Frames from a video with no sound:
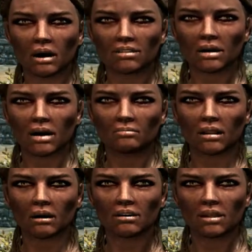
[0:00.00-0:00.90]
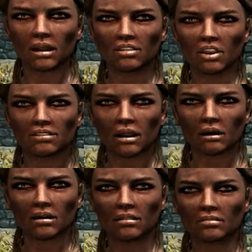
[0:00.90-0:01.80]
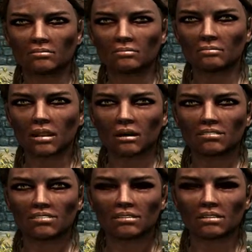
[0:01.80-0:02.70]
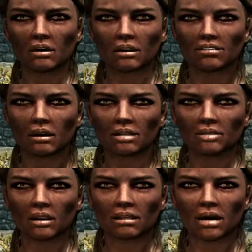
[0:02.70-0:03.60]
Greymane's got that honor. Man's steel is legendary.